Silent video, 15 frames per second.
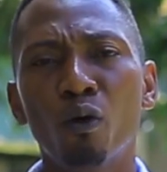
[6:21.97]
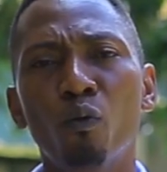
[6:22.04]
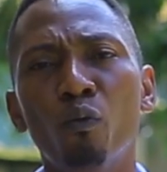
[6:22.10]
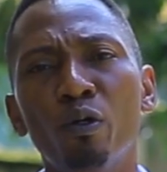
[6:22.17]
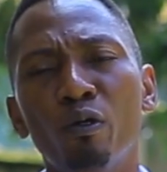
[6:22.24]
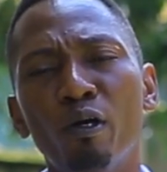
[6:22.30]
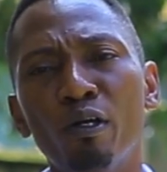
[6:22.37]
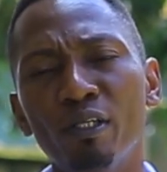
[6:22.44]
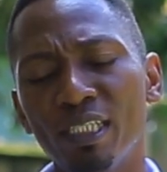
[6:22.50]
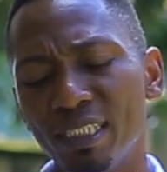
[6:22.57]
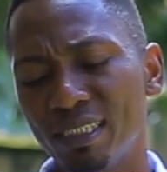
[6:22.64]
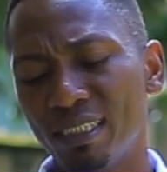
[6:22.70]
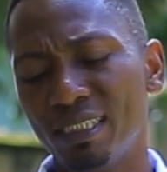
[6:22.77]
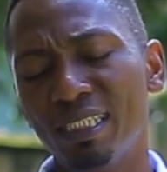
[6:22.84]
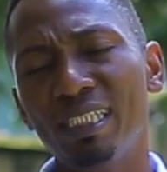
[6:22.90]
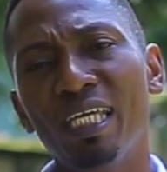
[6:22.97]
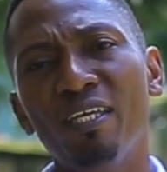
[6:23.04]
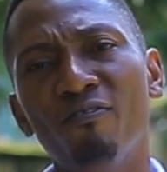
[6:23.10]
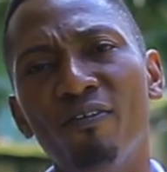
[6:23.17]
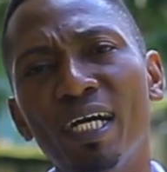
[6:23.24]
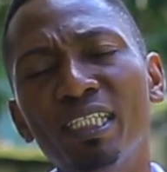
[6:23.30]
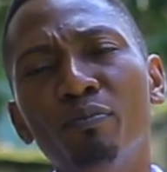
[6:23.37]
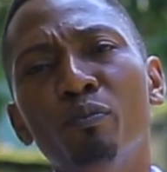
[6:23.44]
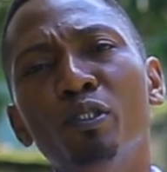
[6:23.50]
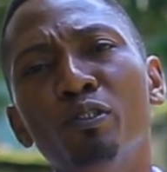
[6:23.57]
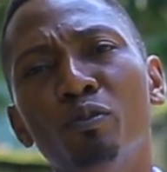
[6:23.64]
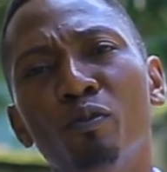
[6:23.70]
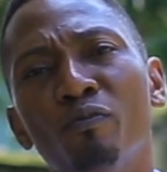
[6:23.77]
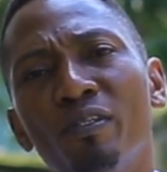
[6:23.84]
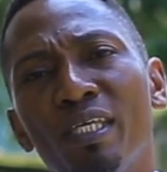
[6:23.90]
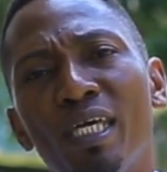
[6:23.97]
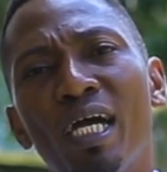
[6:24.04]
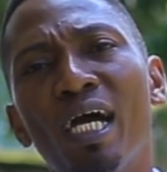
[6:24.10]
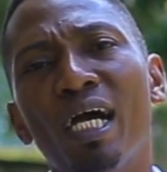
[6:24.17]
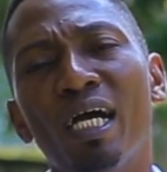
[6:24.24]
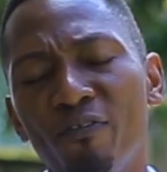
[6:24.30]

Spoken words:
will always divert most of their